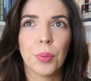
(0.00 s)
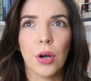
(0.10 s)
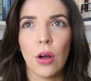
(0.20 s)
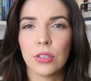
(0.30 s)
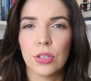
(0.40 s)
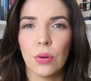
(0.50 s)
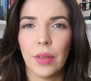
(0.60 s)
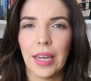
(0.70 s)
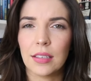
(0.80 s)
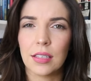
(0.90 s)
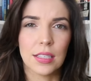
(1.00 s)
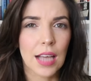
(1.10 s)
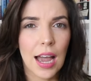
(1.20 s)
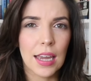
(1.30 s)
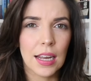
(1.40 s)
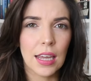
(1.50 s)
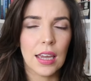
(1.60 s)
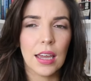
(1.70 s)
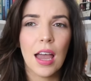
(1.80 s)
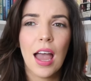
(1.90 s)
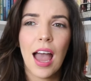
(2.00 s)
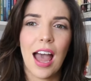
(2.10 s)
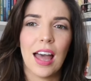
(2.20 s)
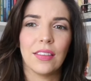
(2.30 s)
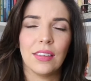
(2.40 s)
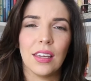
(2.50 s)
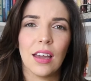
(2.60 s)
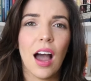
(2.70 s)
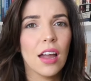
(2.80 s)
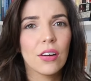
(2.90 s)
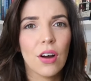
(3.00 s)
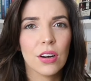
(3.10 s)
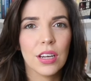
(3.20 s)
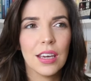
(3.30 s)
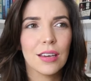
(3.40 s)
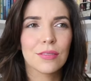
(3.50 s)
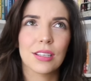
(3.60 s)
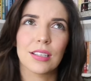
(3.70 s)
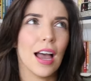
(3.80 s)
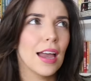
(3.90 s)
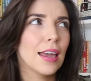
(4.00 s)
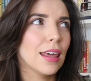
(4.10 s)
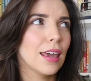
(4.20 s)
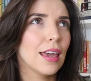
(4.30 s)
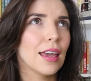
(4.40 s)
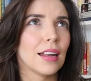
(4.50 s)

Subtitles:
but also like society and the hierarchy of society.